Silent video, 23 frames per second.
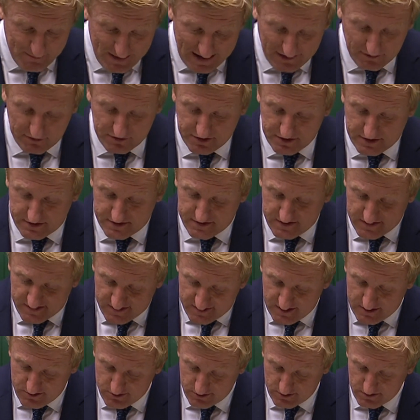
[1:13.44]
about the
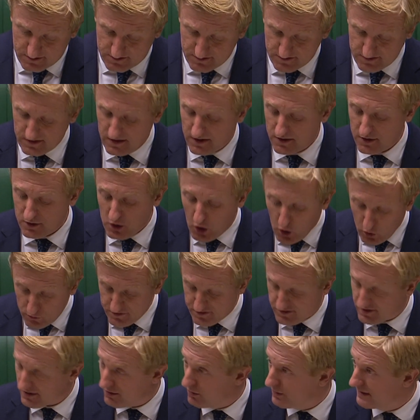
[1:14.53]
decision's
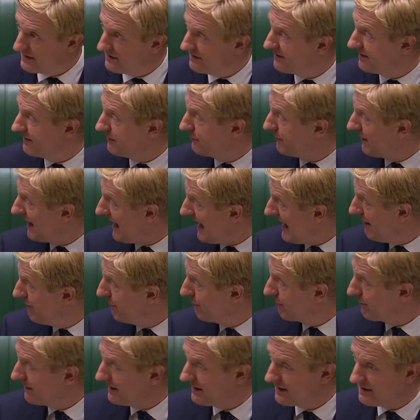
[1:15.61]
consequences for
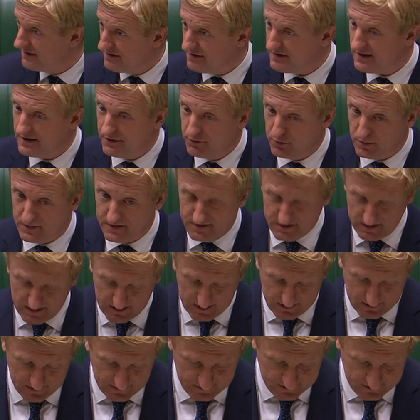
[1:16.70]
every constituency in